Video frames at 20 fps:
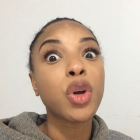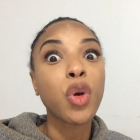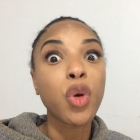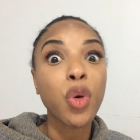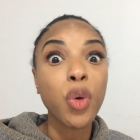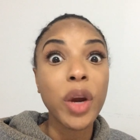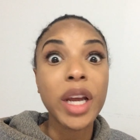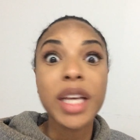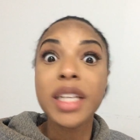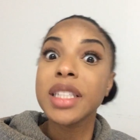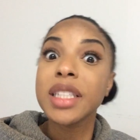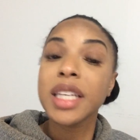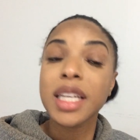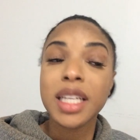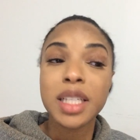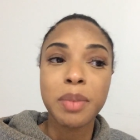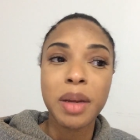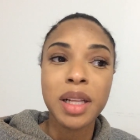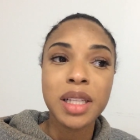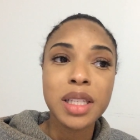crazy
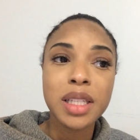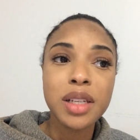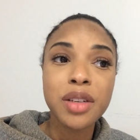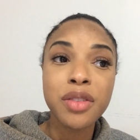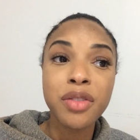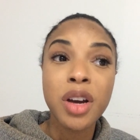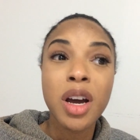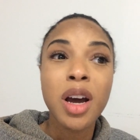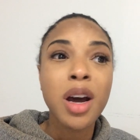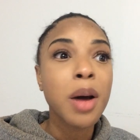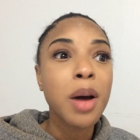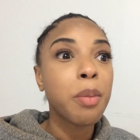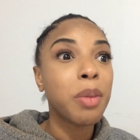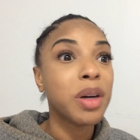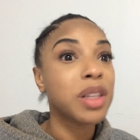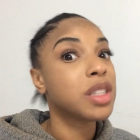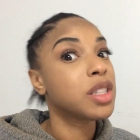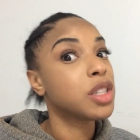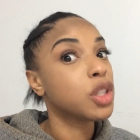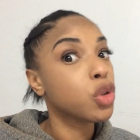expensive,
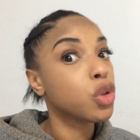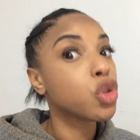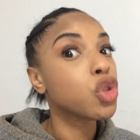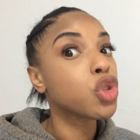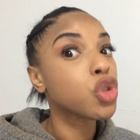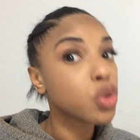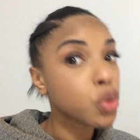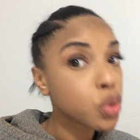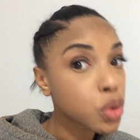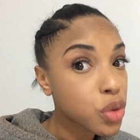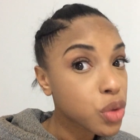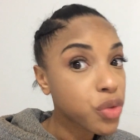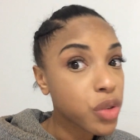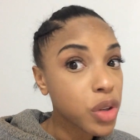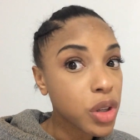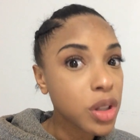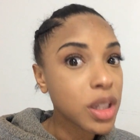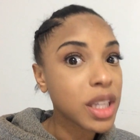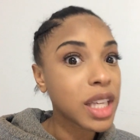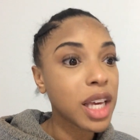but still
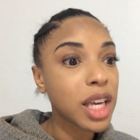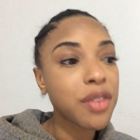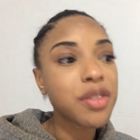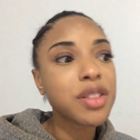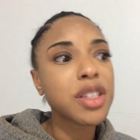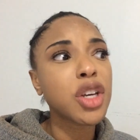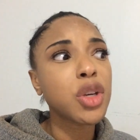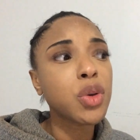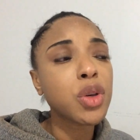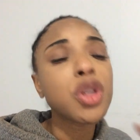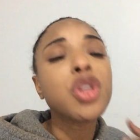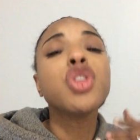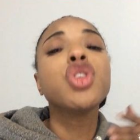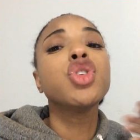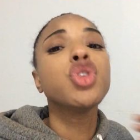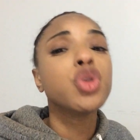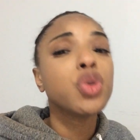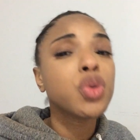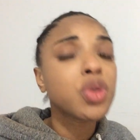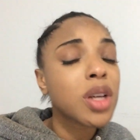useful gifts that you
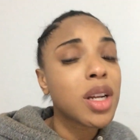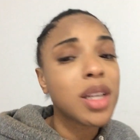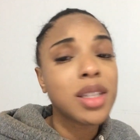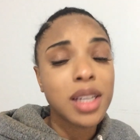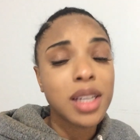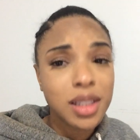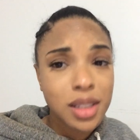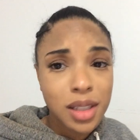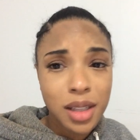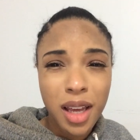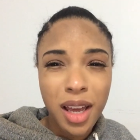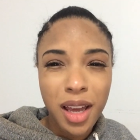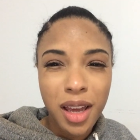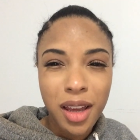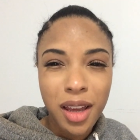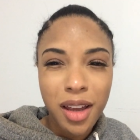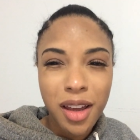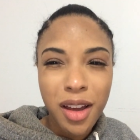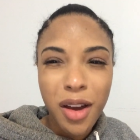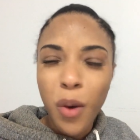can use on a day to
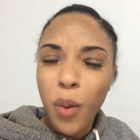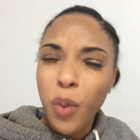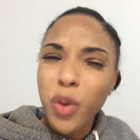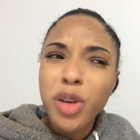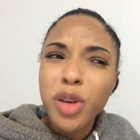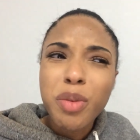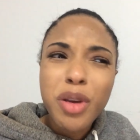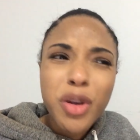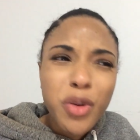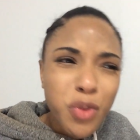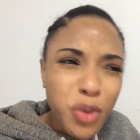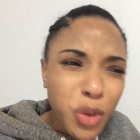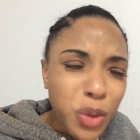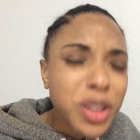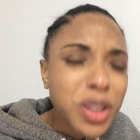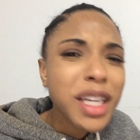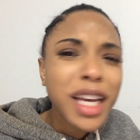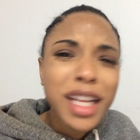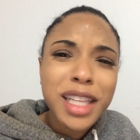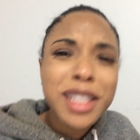day. Would it be
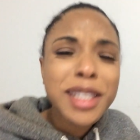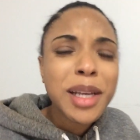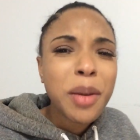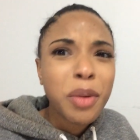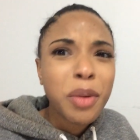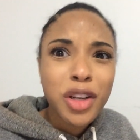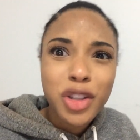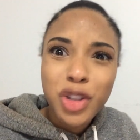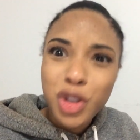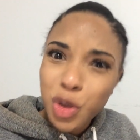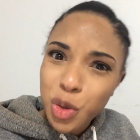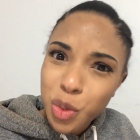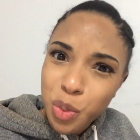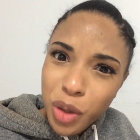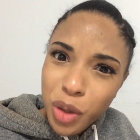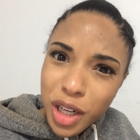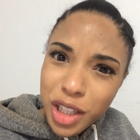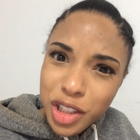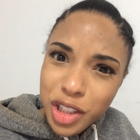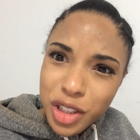rude to get someone a
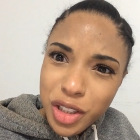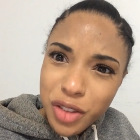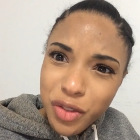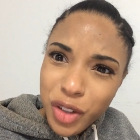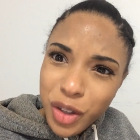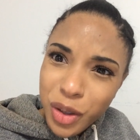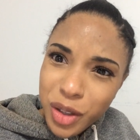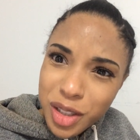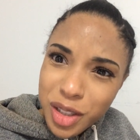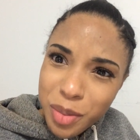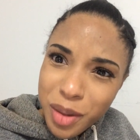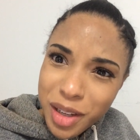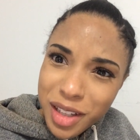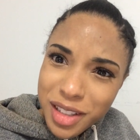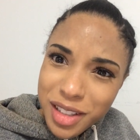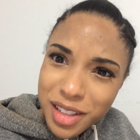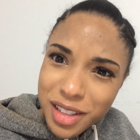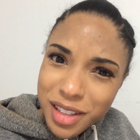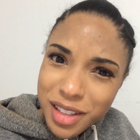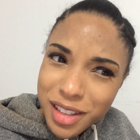toothbrush for
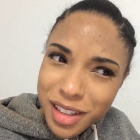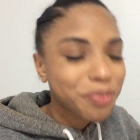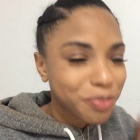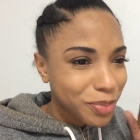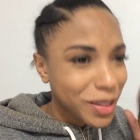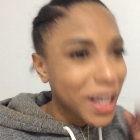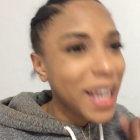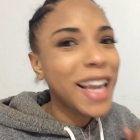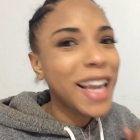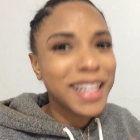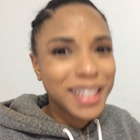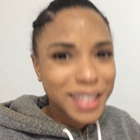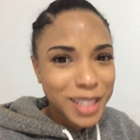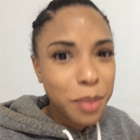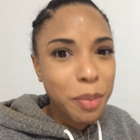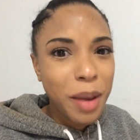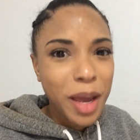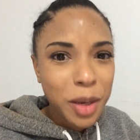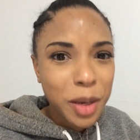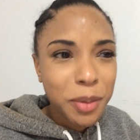Christmas? It's
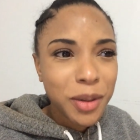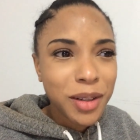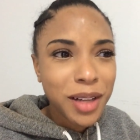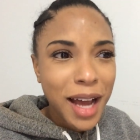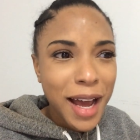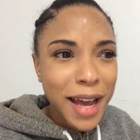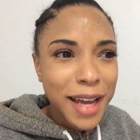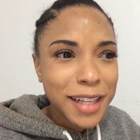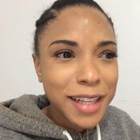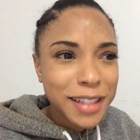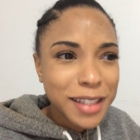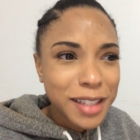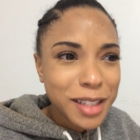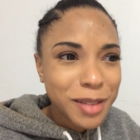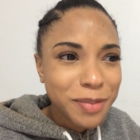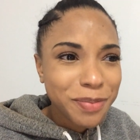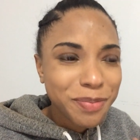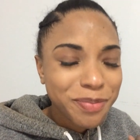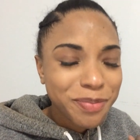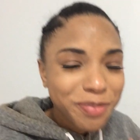debatable,
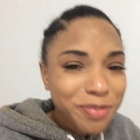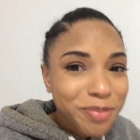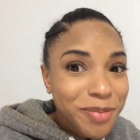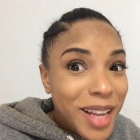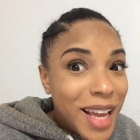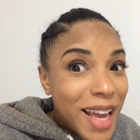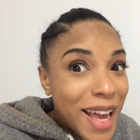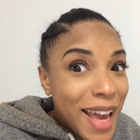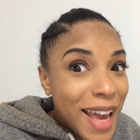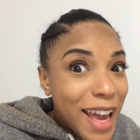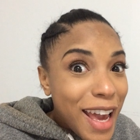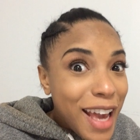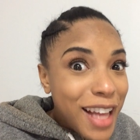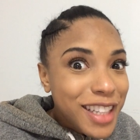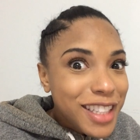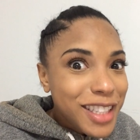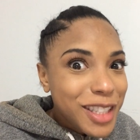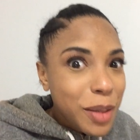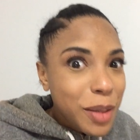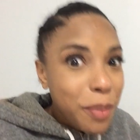guys. It's